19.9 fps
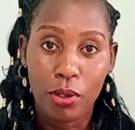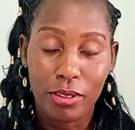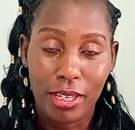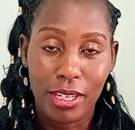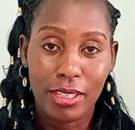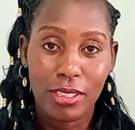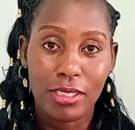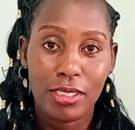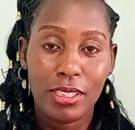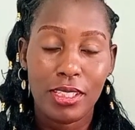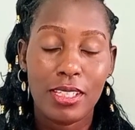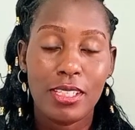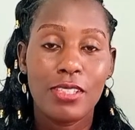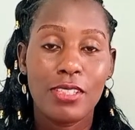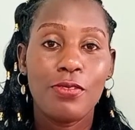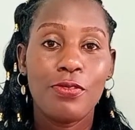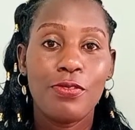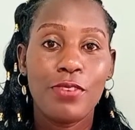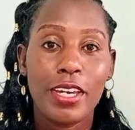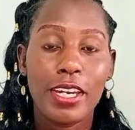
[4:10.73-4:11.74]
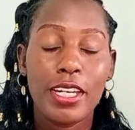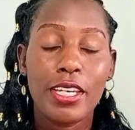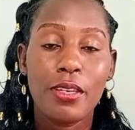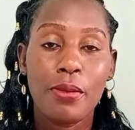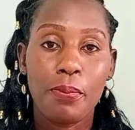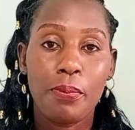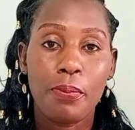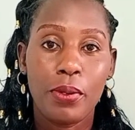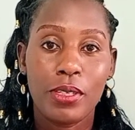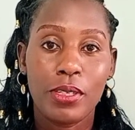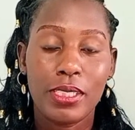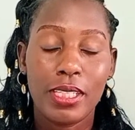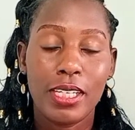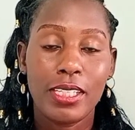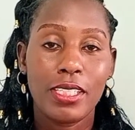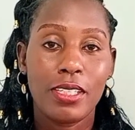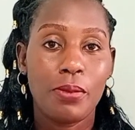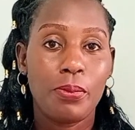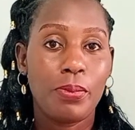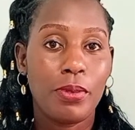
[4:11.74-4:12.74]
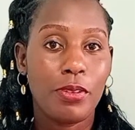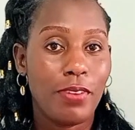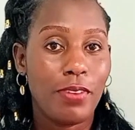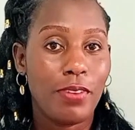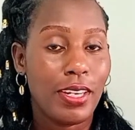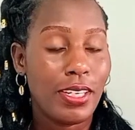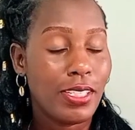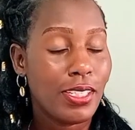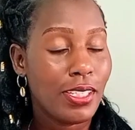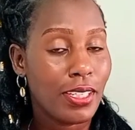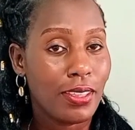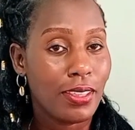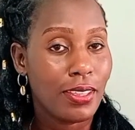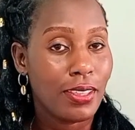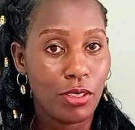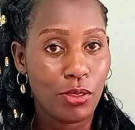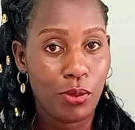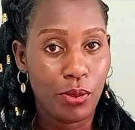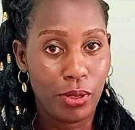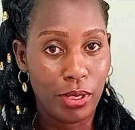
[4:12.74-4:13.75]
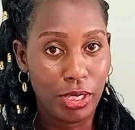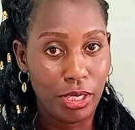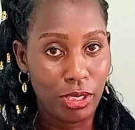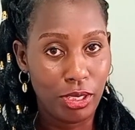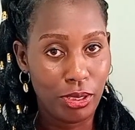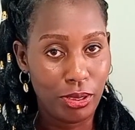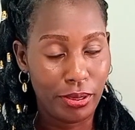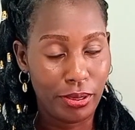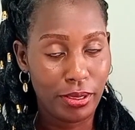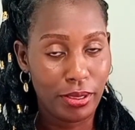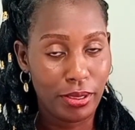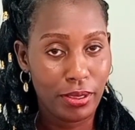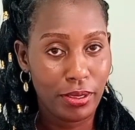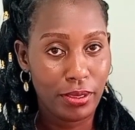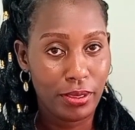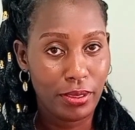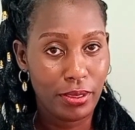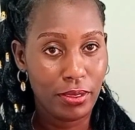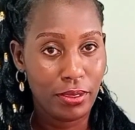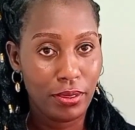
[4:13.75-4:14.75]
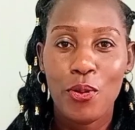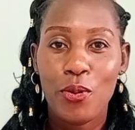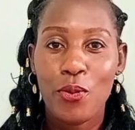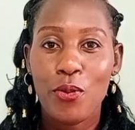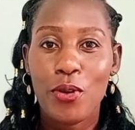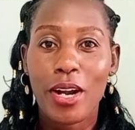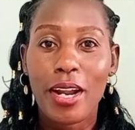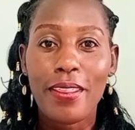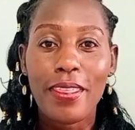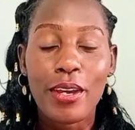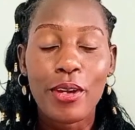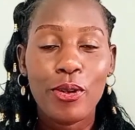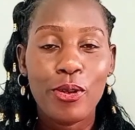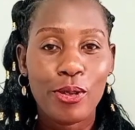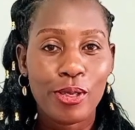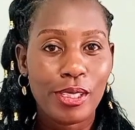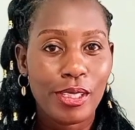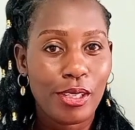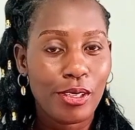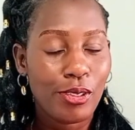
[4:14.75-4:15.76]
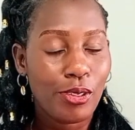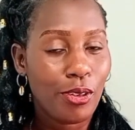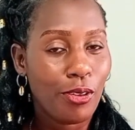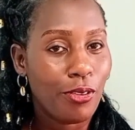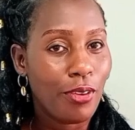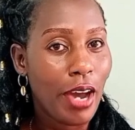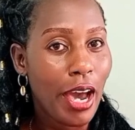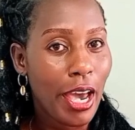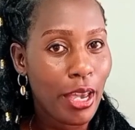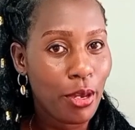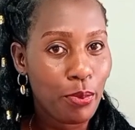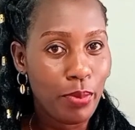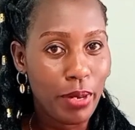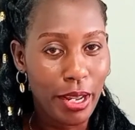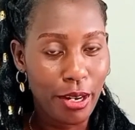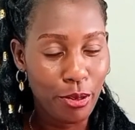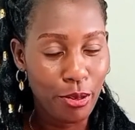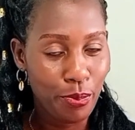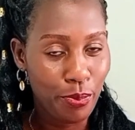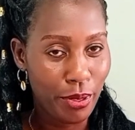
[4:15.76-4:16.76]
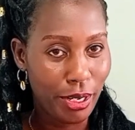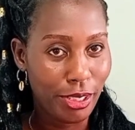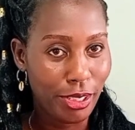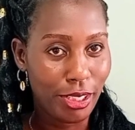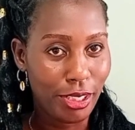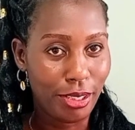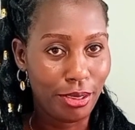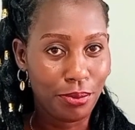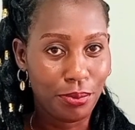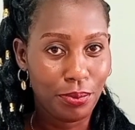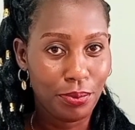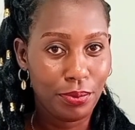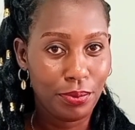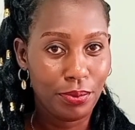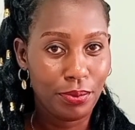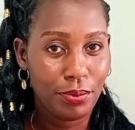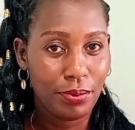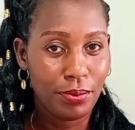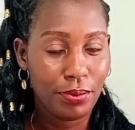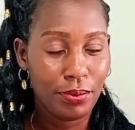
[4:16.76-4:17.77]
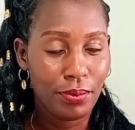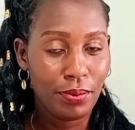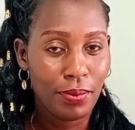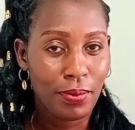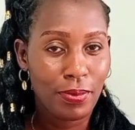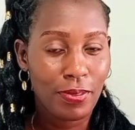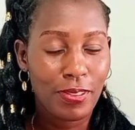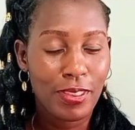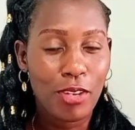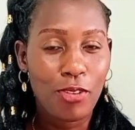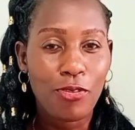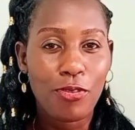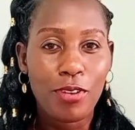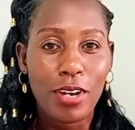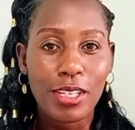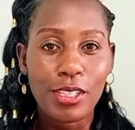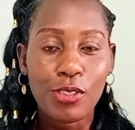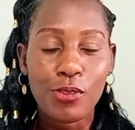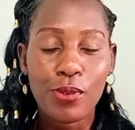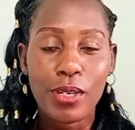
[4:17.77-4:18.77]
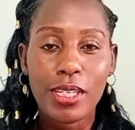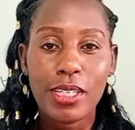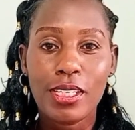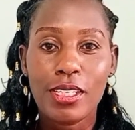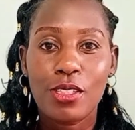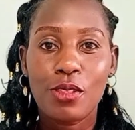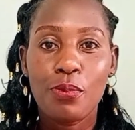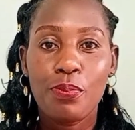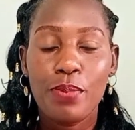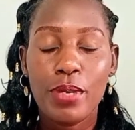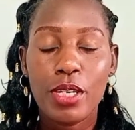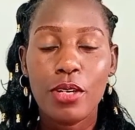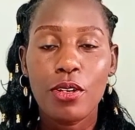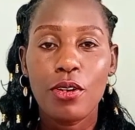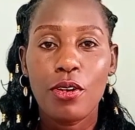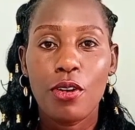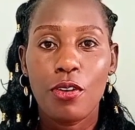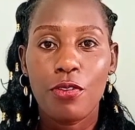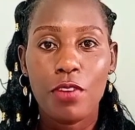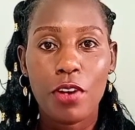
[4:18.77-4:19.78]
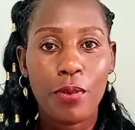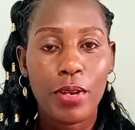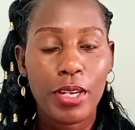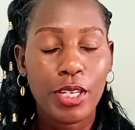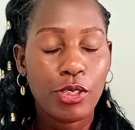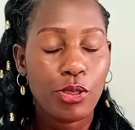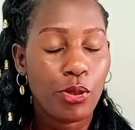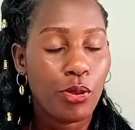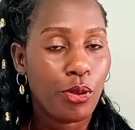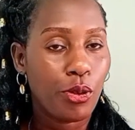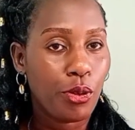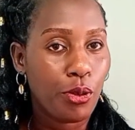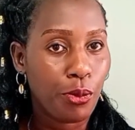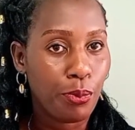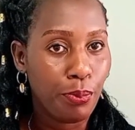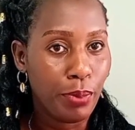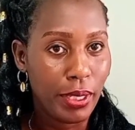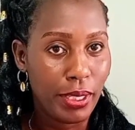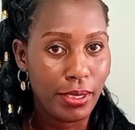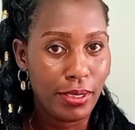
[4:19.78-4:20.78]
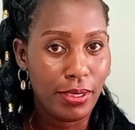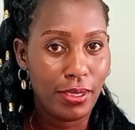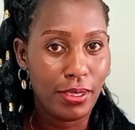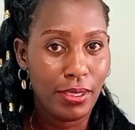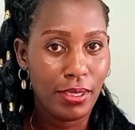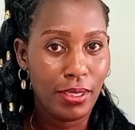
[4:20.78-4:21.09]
range is very important in preventing these conditions. What are the causes of high blood pressure? The first one is being overweight or obese.